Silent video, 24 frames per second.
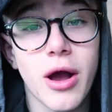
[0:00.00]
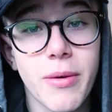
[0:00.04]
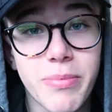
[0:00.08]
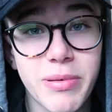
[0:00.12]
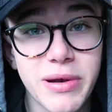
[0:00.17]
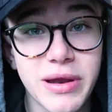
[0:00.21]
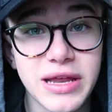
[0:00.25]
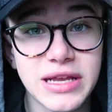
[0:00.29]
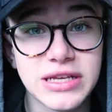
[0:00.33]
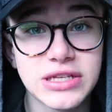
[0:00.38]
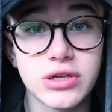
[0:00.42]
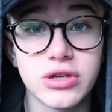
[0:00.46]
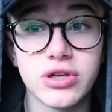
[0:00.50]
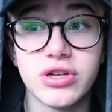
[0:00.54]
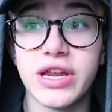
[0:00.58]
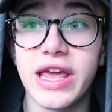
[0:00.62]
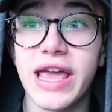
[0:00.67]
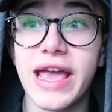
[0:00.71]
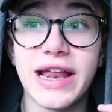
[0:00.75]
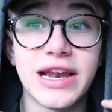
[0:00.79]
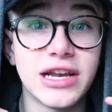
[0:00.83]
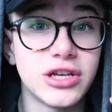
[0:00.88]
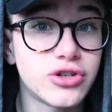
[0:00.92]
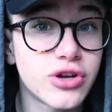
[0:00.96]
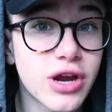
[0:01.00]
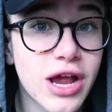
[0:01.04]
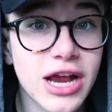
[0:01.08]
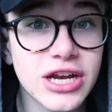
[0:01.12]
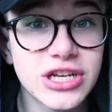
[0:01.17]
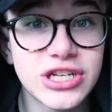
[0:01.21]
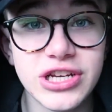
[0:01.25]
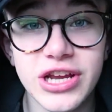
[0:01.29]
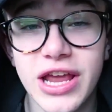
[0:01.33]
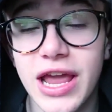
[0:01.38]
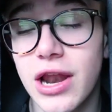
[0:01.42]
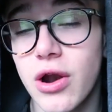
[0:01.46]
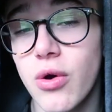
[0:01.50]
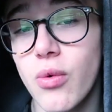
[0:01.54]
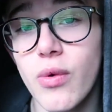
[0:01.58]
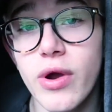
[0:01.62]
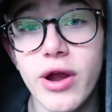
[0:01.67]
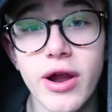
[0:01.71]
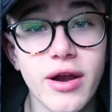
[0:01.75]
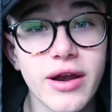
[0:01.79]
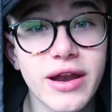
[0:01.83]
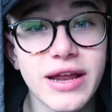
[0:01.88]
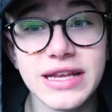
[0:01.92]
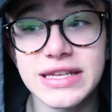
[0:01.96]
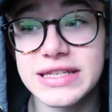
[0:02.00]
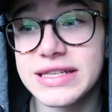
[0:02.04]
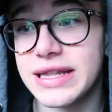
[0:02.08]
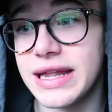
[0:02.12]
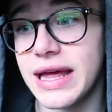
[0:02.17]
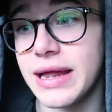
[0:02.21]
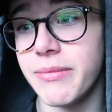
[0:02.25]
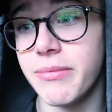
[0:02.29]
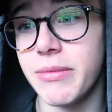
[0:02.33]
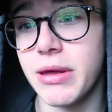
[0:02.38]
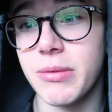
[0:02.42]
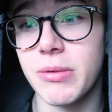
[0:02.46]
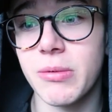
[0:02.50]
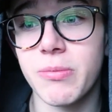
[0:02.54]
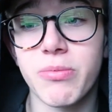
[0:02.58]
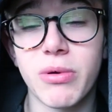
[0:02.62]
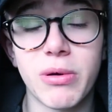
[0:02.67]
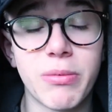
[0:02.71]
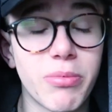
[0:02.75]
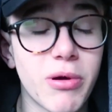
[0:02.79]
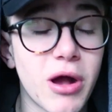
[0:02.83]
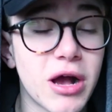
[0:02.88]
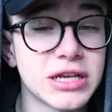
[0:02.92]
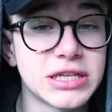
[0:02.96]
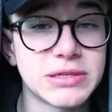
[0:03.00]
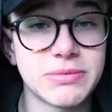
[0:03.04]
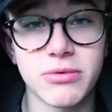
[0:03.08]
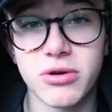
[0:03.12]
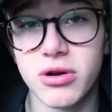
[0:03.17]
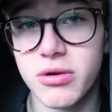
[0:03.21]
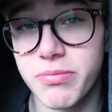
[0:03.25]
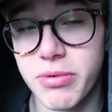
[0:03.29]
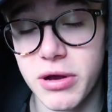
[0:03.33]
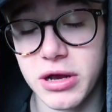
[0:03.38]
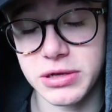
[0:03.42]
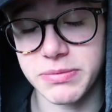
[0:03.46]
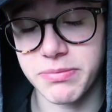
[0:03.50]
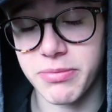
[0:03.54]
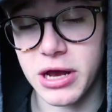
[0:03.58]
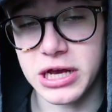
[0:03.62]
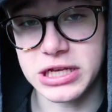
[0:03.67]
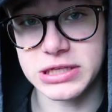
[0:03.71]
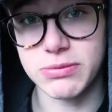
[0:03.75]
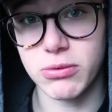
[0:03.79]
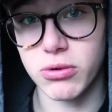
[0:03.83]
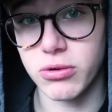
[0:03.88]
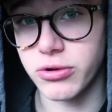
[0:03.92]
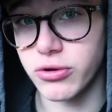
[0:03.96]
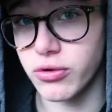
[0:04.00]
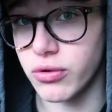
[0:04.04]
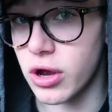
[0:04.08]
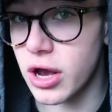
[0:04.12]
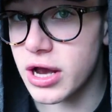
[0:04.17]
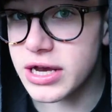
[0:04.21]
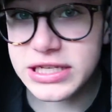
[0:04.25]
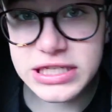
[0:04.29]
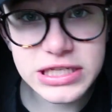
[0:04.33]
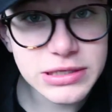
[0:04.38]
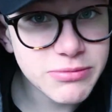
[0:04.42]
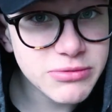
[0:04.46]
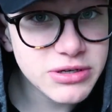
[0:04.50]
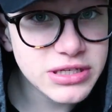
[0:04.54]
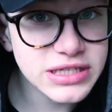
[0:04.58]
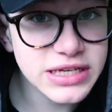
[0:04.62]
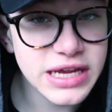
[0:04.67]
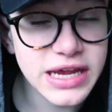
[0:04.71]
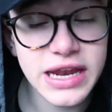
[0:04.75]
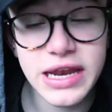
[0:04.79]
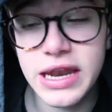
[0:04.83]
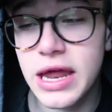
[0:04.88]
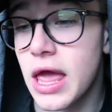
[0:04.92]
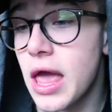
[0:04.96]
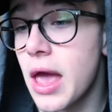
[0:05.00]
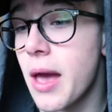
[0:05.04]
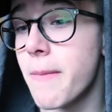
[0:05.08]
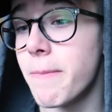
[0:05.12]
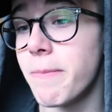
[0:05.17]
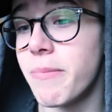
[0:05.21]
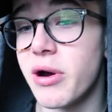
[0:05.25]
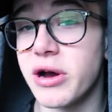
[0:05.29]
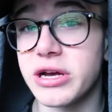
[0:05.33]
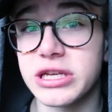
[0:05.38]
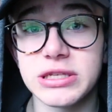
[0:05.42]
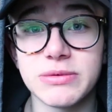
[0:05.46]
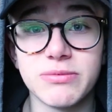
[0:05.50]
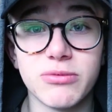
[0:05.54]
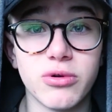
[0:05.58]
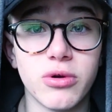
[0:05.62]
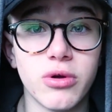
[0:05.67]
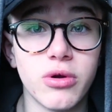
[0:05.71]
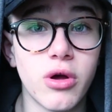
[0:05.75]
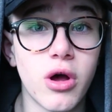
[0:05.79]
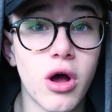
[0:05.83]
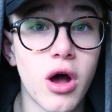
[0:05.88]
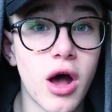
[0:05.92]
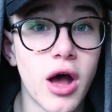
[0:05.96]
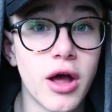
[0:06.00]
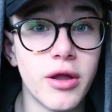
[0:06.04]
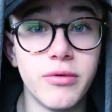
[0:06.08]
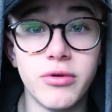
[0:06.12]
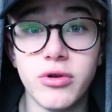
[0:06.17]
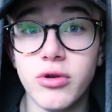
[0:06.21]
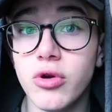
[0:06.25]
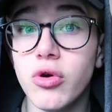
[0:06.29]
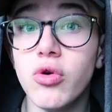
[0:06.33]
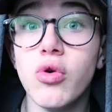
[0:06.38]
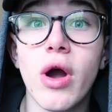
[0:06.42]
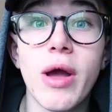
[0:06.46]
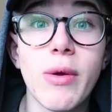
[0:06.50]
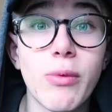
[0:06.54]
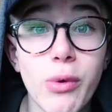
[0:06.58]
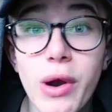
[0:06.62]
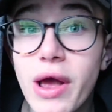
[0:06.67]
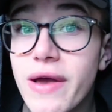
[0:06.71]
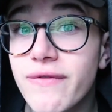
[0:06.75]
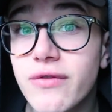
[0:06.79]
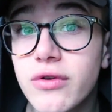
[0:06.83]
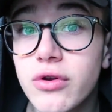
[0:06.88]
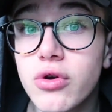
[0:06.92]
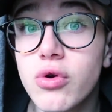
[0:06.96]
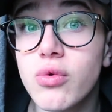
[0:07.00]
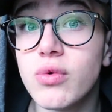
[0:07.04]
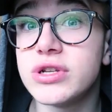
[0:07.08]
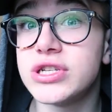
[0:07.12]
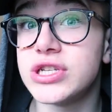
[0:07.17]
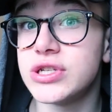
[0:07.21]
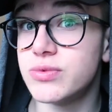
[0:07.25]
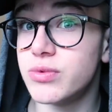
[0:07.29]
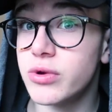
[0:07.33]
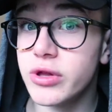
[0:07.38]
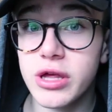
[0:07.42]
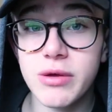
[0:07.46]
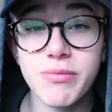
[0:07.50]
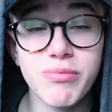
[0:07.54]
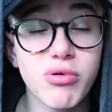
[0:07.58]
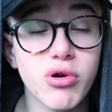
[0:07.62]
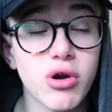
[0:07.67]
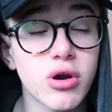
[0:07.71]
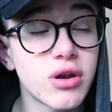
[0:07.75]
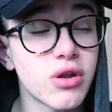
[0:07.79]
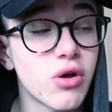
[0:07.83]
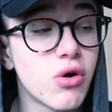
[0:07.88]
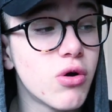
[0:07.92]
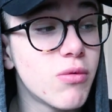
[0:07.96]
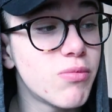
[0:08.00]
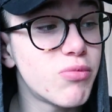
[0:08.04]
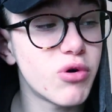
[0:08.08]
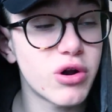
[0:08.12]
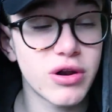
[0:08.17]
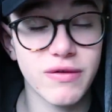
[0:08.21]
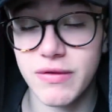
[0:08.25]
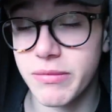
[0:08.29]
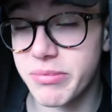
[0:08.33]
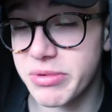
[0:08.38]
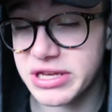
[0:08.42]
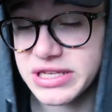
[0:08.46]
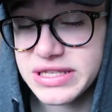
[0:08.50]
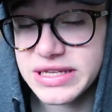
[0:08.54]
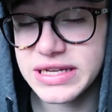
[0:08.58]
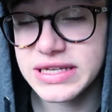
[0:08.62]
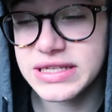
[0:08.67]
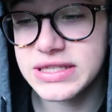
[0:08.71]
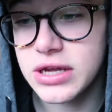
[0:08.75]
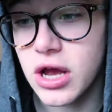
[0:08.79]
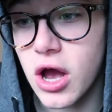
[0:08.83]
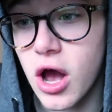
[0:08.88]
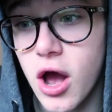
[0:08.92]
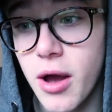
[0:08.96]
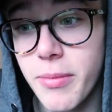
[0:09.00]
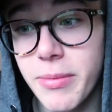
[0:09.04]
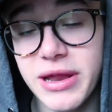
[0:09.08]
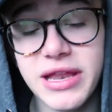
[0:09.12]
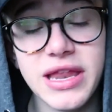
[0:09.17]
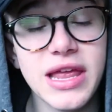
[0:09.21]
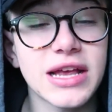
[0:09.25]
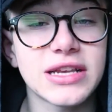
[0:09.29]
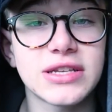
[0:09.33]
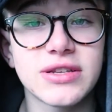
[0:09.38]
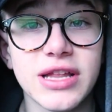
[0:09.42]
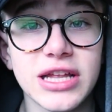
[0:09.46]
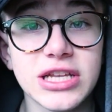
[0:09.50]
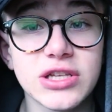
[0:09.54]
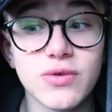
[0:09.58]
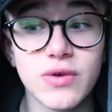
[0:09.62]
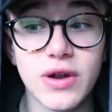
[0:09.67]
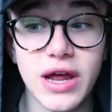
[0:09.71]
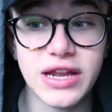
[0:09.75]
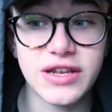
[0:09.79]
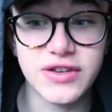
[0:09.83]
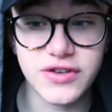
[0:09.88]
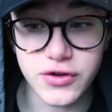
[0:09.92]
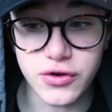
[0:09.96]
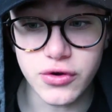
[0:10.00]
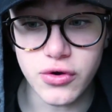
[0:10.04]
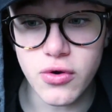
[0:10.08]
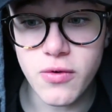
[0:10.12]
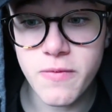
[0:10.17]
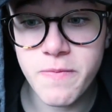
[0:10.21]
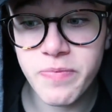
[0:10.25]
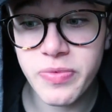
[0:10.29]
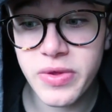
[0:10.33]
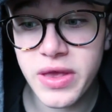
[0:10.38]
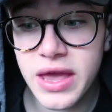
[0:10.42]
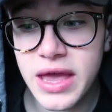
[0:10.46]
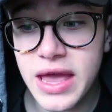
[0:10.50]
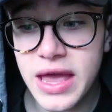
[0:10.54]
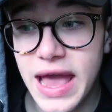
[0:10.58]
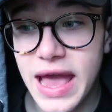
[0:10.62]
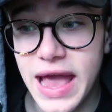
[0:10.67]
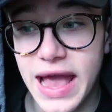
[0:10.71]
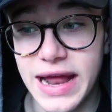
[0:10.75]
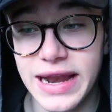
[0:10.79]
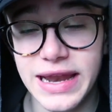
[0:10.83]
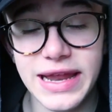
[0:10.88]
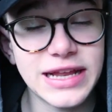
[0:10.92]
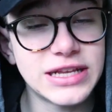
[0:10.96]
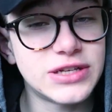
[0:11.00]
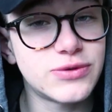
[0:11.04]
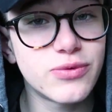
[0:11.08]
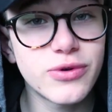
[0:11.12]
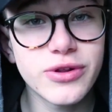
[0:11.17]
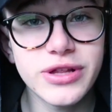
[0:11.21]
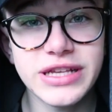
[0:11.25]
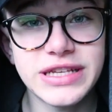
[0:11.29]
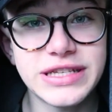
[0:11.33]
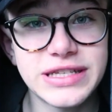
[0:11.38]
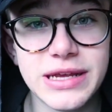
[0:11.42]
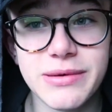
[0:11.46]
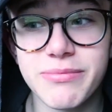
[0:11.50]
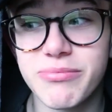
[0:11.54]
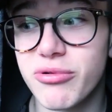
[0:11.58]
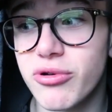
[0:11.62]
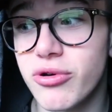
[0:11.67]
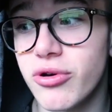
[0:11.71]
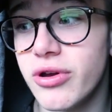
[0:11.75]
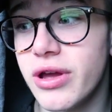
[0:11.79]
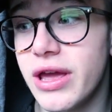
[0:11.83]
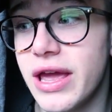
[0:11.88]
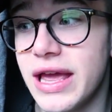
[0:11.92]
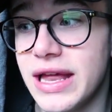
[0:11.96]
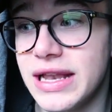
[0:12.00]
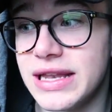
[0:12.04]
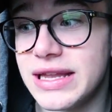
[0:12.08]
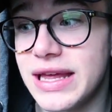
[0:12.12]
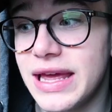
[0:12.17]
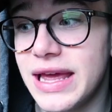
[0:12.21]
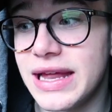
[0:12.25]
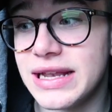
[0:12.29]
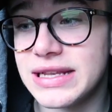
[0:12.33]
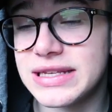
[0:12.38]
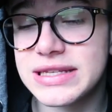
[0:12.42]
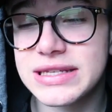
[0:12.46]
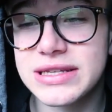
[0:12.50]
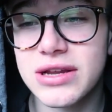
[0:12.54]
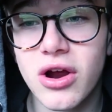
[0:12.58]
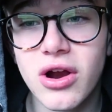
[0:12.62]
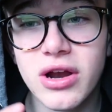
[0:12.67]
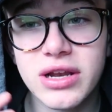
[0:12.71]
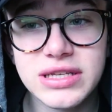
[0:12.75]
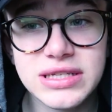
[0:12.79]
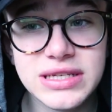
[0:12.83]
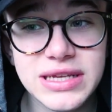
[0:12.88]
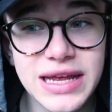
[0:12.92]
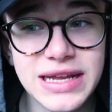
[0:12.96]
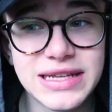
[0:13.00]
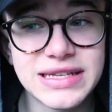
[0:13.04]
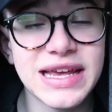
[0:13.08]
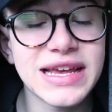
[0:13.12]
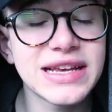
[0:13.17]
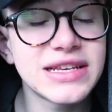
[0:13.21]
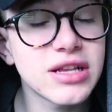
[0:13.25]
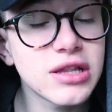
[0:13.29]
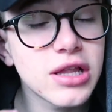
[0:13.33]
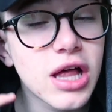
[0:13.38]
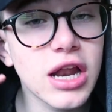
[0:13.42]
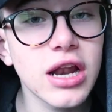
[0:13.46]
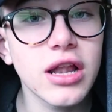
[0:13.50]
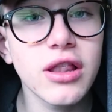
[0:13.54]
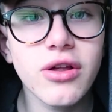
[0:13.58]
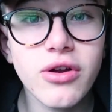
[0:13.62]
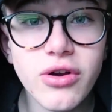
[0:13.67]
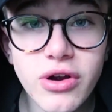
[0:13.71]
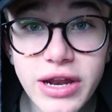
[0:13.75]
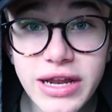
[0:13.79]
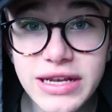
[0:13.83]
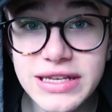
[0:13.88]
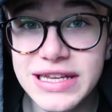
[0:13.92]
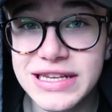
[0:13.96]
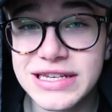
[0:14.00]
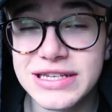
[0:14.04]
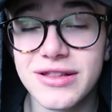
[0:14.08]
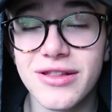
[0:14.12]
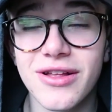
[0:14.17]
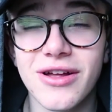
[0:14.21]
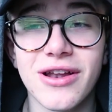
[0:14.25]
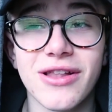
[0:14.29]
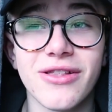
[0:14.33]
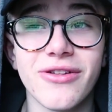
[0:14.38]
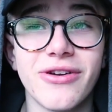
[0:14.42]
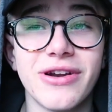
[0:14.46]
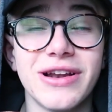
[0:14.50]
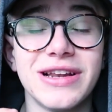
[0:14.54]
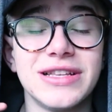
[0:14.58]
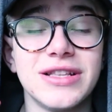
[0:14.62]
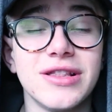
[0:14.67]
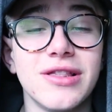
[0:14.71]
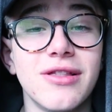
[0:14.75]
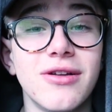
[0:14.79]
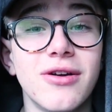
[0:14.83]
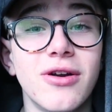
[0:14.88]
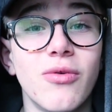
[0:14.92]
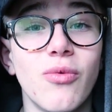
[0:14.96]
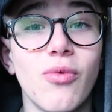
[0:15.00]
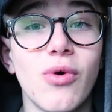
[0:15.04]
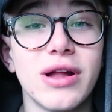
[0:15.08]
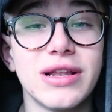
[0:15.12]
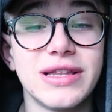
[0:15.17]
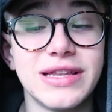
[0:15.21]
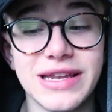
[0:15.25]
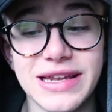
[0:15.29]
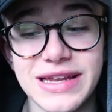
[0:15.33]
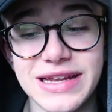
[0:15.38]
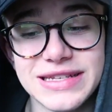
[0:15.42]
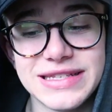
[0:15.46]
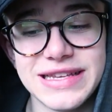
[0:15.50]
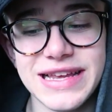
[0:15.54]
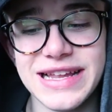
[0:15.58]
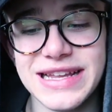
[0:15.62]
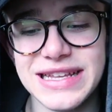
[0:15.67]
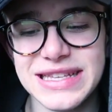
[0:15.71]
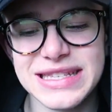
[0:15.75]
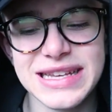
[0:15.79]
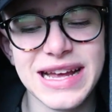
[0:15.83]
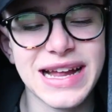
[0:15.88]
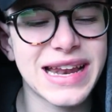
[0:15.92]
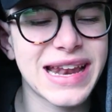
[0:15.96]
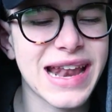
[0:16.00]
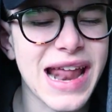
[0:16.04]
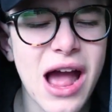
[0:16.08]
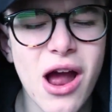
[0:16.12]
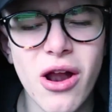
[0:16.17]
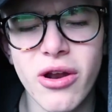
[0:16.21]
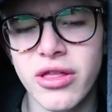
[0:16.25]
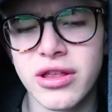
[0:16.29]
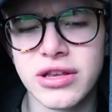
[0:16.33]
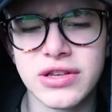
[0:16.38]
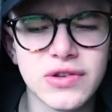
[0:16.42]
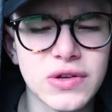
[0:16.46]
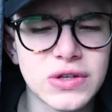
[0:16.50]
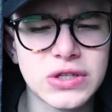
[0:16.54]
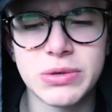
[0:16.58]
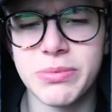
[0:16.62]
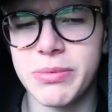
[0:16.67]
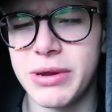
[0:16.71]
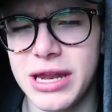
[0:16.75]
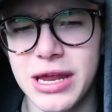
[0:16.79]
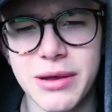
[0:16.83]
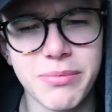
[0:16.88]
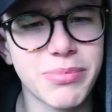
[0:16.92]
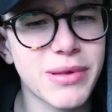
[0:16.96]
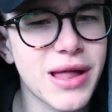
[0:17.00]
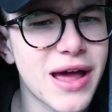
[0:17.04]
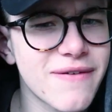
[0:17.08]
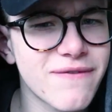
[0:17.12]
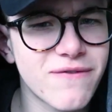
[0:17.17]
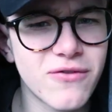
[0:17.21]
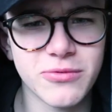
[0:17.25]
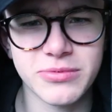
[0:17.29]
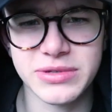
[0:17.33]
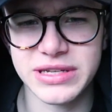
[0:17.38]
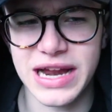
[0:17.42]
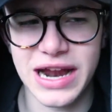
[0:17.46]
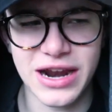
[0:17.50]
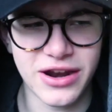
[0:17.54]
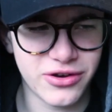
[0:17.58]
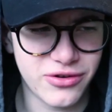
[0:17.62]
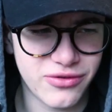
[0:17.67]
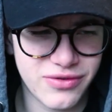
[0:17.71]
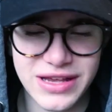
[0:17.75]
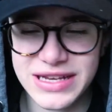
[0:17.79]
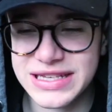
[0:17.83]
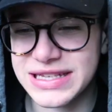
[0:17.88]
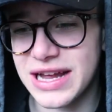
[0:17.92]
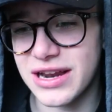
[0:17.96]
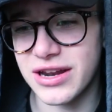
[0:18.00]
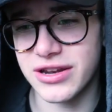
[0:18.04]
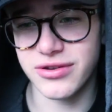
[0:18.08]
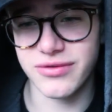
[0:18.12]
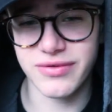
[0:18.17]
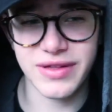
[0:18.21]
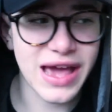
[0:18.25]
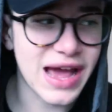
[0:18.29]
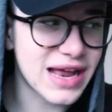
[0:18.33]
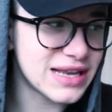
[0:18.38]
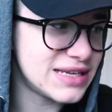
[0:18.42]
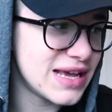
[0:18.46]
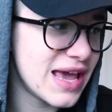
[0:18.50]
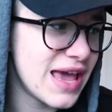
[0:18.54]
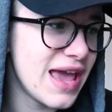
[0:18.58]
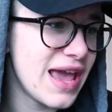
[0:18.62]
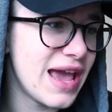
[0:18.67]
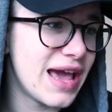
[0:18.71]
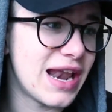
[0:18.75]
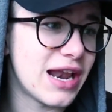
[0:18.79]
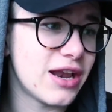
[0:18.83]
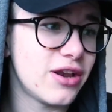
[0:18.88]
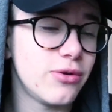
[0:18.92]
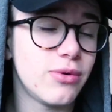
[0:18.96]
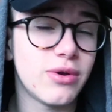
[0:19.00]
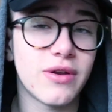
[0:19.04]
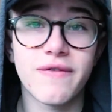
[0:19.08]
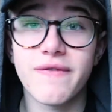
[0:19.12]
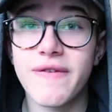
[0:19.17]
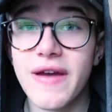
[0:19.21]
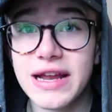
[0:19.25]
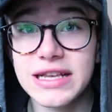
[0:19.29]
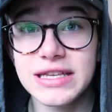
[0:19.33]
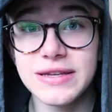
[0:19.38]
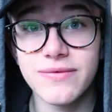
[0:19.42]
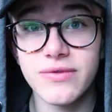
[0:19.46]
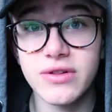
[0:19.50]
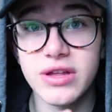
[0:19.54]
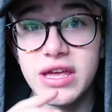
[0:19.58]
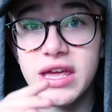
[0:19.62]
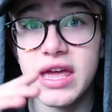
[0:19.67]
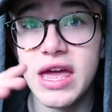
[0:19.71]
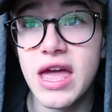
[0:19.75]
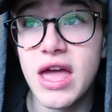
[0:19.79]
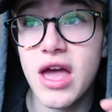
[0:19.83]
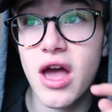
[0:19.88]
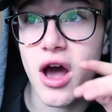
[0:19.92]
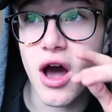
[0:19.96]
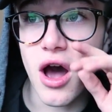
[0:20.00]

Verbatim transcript: company should gain attraction, gain awareness, and then maybe bring possible possible new customers in, possible uh, new revenue, which is really important, the whole point of the business. Um, and yeah, so that's what I do and it's really simple. It it starts, it takes a lot of learning, it takes a lot of learning to learn what it is inside and out of the social media platforms and how to do this, how to do that, and how to do it effectively.